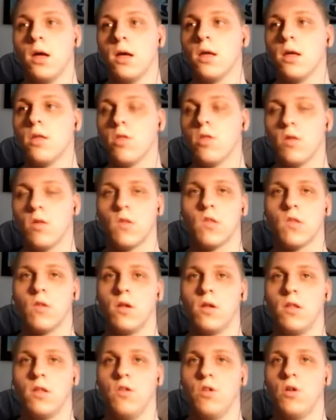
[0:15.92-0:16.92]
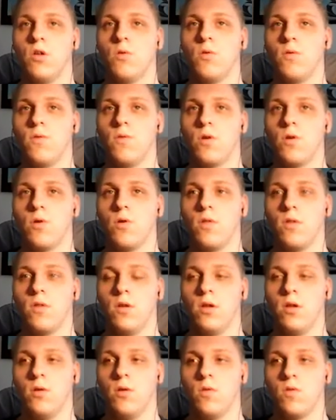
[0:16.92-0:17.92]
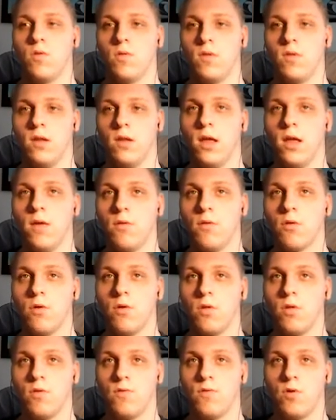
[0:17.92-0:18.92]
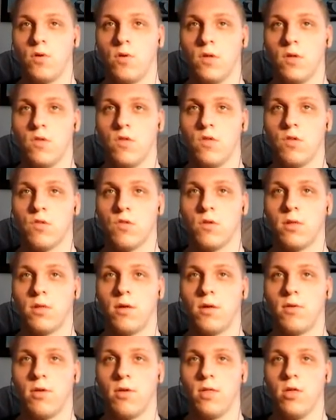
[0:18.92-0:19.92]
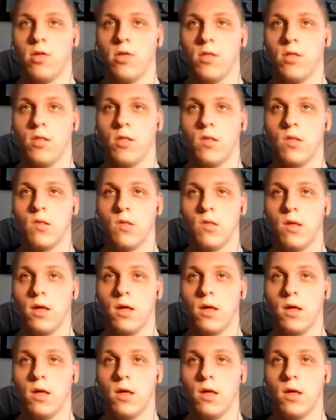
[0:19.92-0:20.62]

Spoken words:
Just to let you know what we're going to do. So today we're going to focus just on calculations.